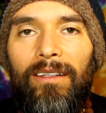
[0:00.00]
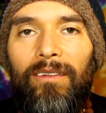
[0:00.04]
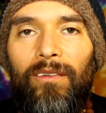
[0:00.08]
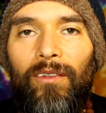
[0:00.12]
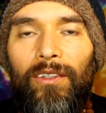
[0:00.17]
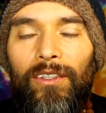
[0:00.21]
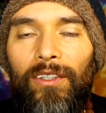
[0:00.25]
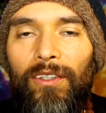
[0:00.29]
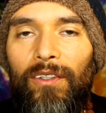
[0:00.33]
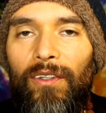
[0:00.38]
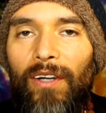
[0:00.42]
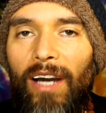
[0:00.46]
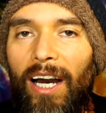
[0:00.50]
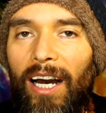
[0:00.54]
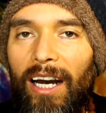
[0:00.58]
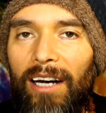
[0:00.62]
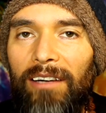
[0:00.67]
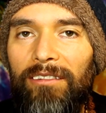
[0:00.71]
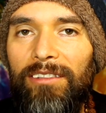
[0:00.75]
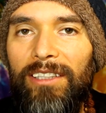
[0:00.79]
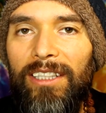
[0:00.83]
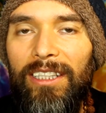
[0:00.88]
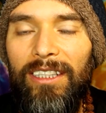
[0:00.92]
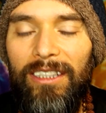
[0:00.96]
Will you
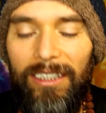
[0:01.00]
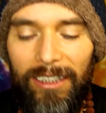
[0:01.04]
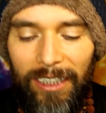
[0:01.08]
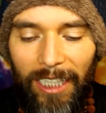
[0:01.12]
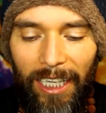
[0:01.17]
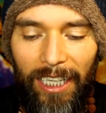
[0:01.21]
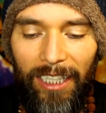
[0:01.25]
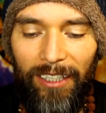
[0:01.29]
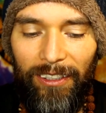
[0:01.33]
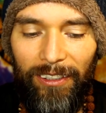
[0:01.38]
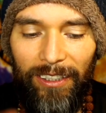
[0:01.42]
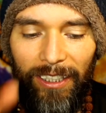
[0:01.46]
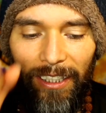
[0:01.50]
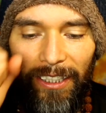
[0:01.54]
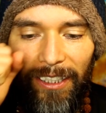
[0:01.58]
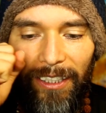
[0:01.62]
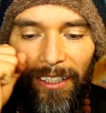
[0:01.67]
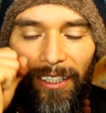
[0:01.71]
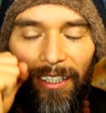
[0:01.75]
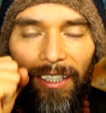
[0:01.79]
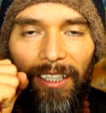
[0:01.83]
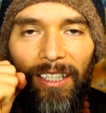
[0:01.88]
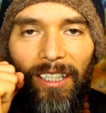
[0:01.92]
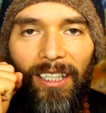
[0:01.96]
have the integrity
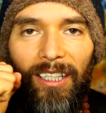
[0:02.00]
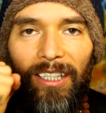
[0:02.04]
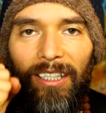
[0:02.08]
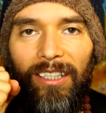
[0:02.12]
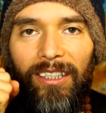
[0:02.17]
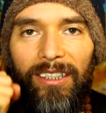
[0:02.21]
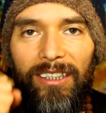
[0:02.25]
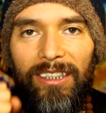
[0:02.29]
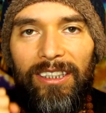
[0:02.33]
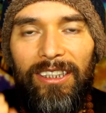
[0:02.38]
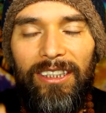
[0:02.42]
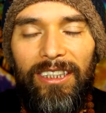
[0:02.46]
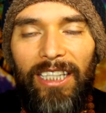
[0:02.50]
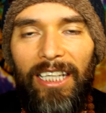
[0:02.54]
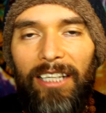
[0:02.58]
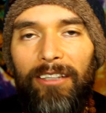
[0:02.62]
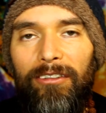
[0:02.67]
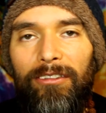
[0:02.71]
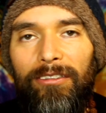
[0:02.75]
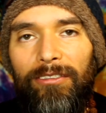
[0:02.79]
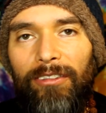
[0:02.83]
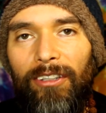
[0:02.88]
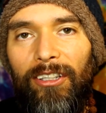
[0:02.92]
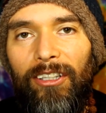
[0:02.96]
to stay
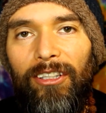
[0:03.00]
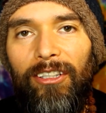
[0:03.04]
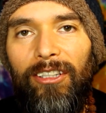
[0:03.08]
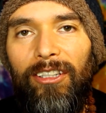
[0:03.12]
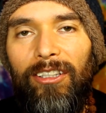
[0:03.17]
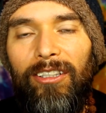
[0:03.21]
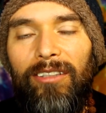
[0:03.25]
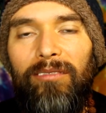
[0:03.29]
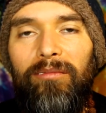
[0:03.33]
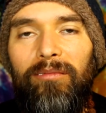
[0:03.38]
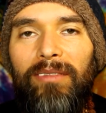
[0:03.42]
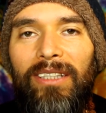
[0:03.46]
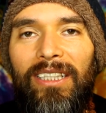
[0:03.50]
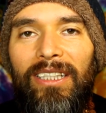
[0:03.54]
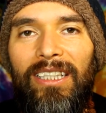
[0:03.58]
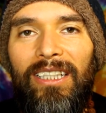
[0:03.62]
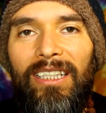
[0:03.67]
firm?